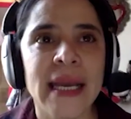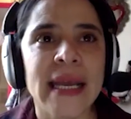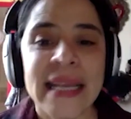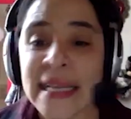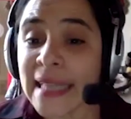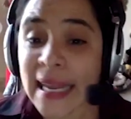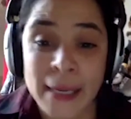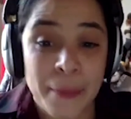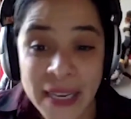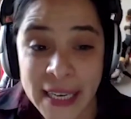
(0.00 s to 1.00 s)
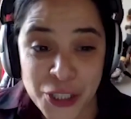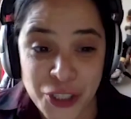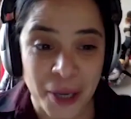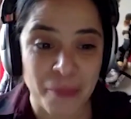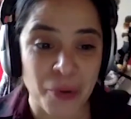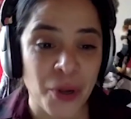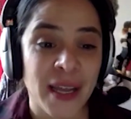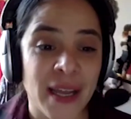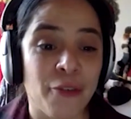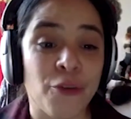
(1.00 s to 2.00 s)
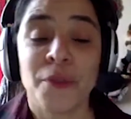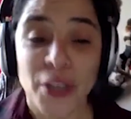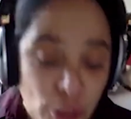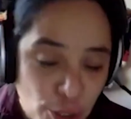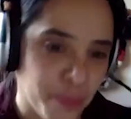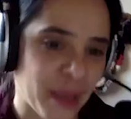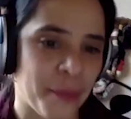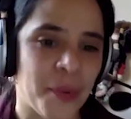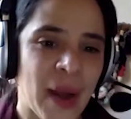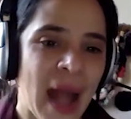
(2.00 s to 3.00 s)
In the immediate term, from the newspaper,